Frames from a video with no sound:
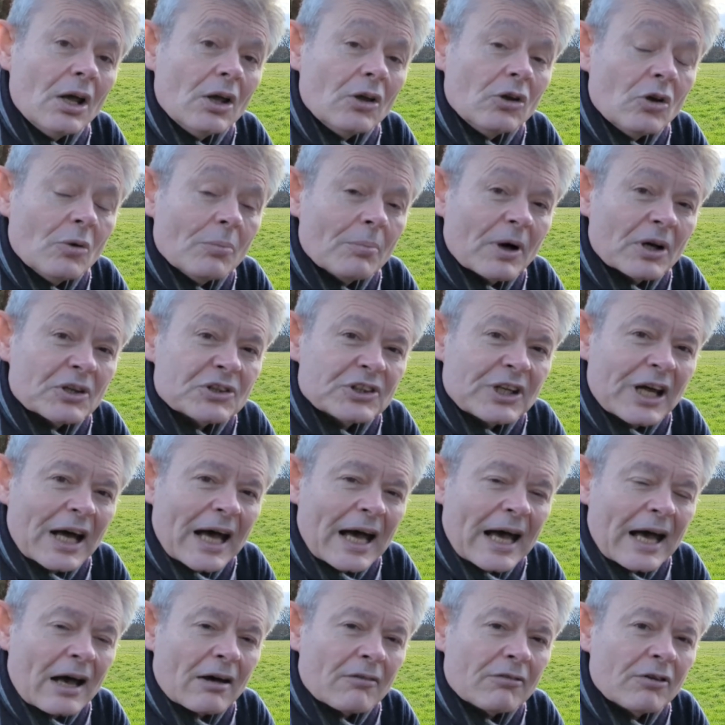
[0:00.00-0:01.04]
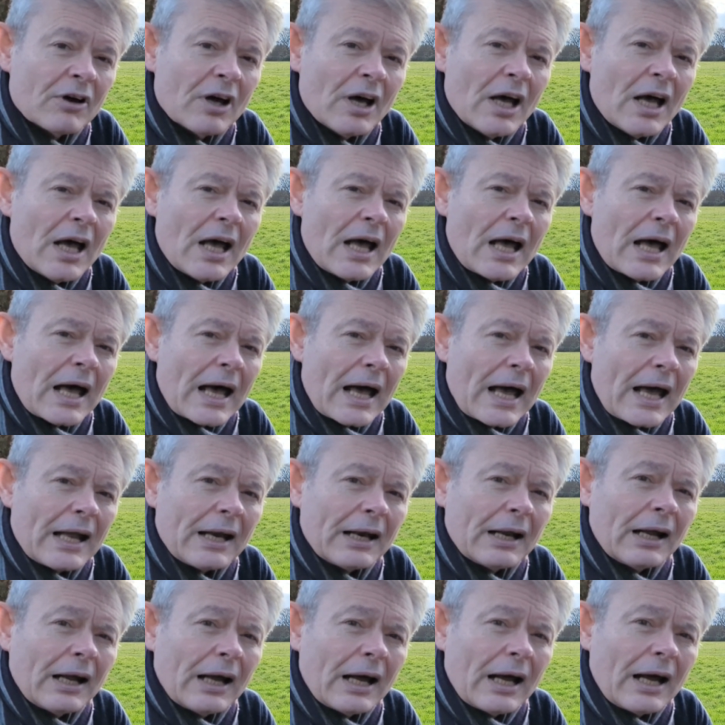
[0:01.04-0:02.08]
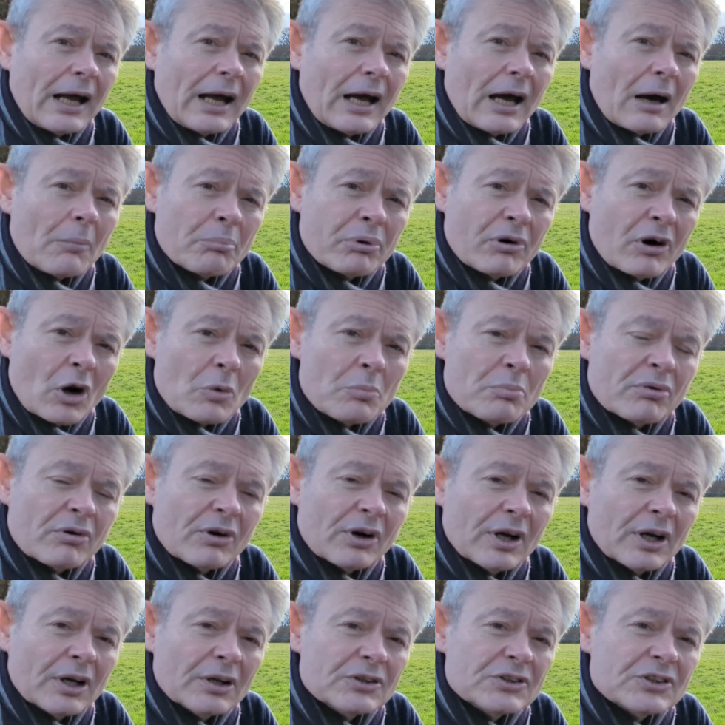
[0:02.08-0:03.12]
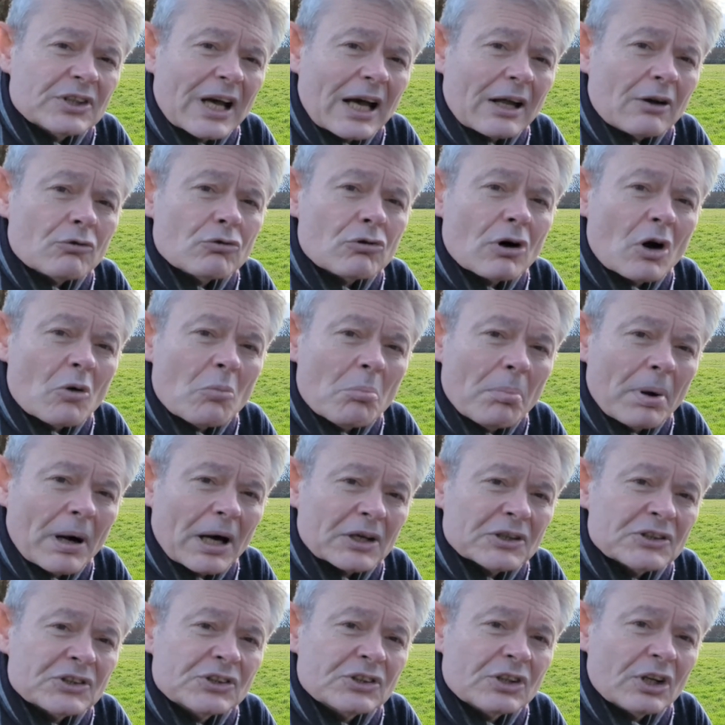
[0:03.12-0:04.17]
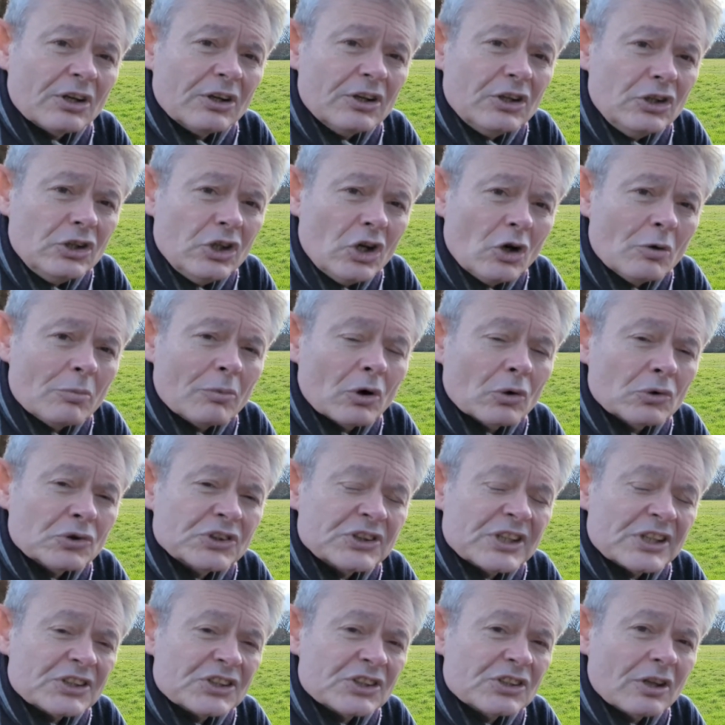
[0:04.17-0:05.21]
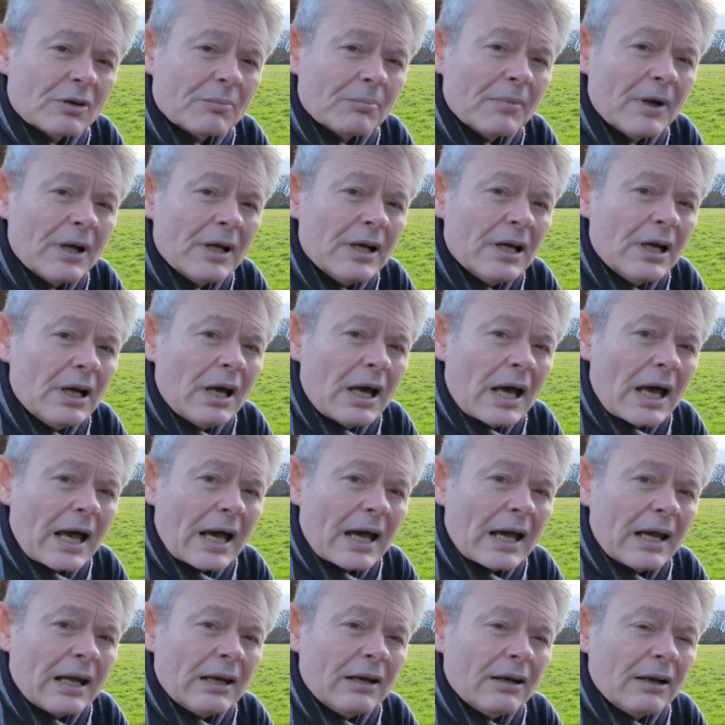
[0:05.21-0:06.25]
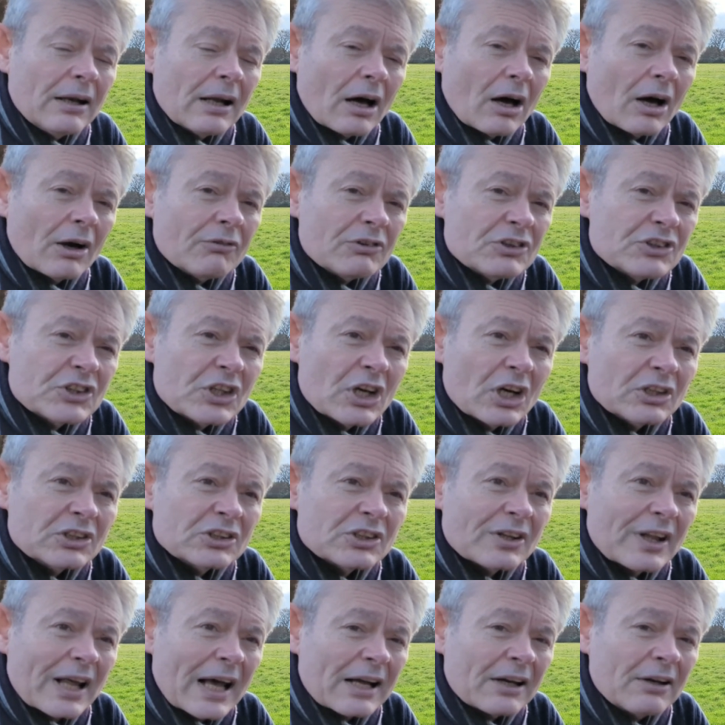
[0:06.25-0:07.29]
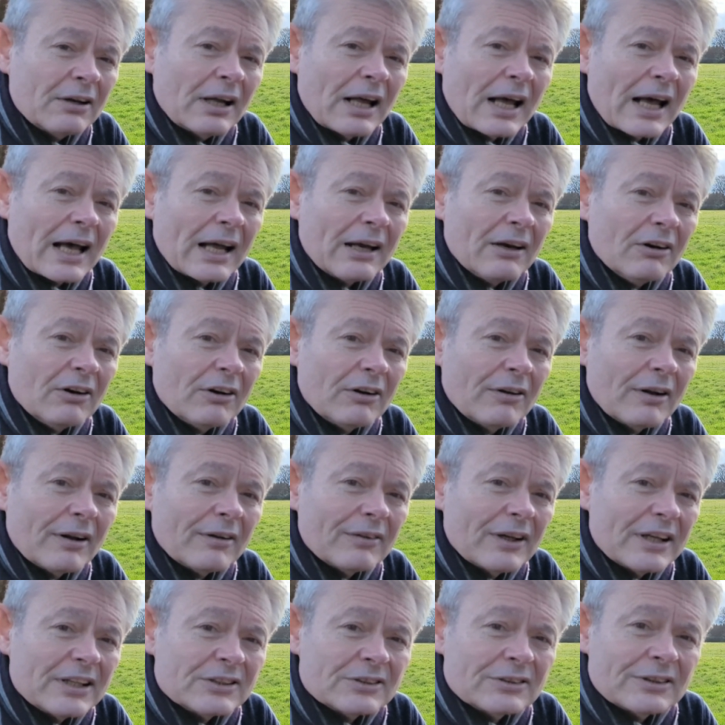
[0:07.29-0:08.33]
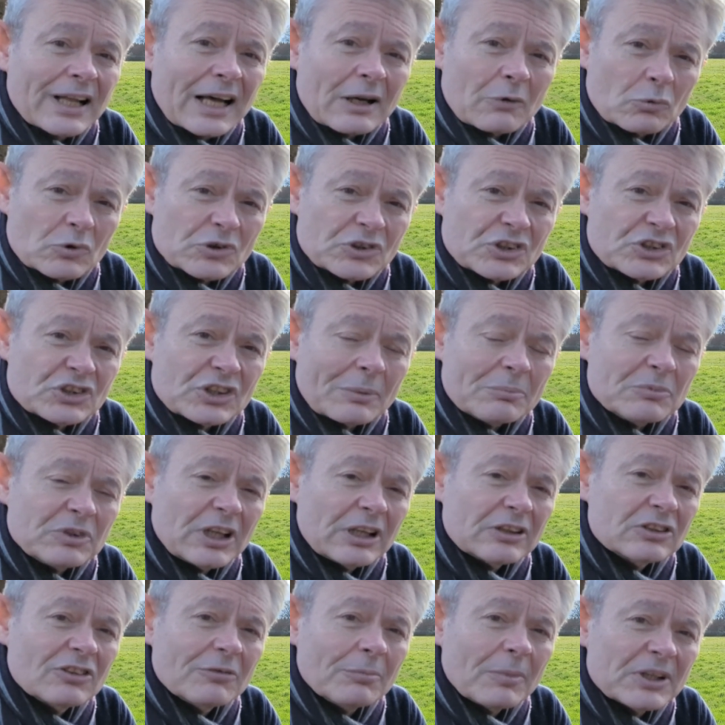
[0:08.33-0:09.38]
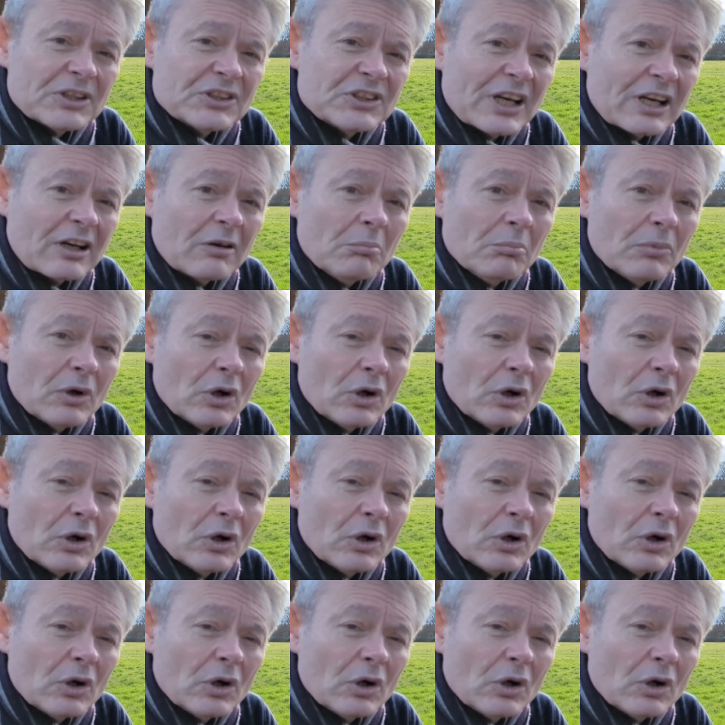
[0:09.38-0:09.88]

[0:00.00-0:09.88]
you must have an appropriate and robust numeral system. And I researched that, and that was the subject of my second